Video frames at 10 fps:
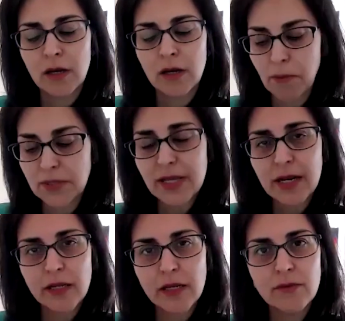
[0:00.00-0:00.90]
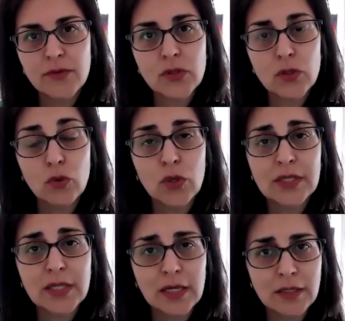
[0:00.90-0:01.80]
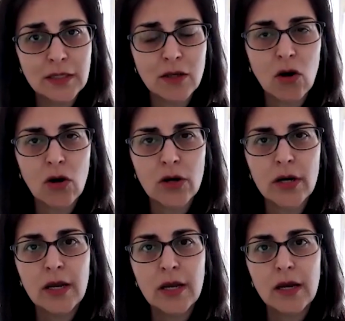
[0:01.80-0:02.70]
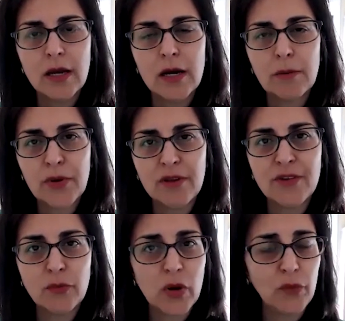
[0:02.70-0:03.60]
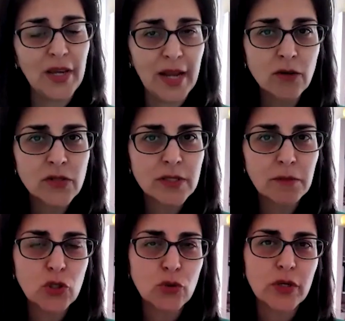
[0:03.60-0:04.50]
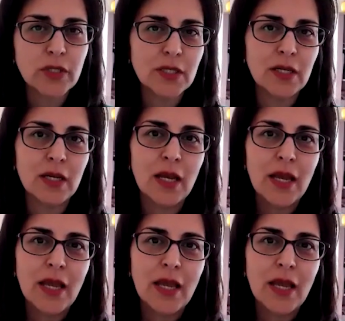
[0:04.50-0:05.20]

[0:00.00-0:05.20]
representatives who attended our briefing when we announced the majority,